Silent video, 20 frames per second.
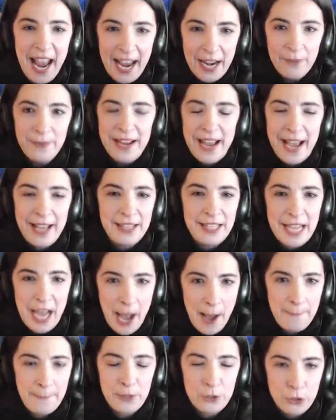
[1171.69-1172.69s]
and we had the
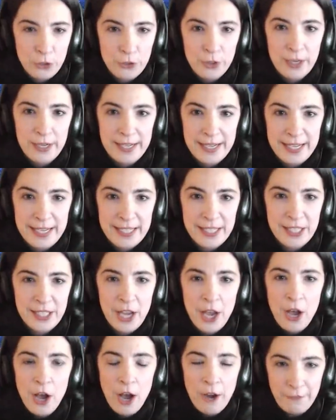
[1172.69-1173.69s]
opportunities
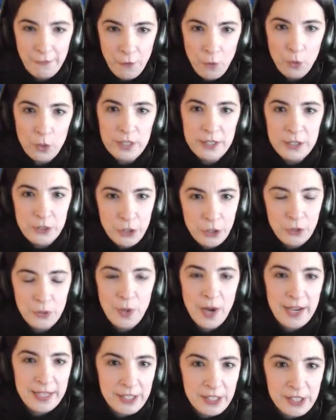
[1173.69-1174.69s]
afforded
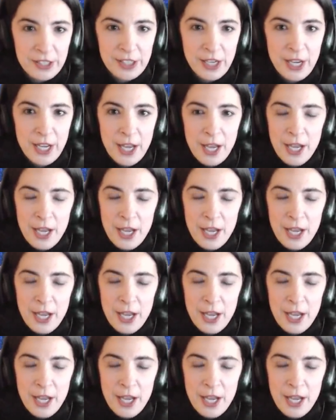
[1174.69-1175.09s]
to us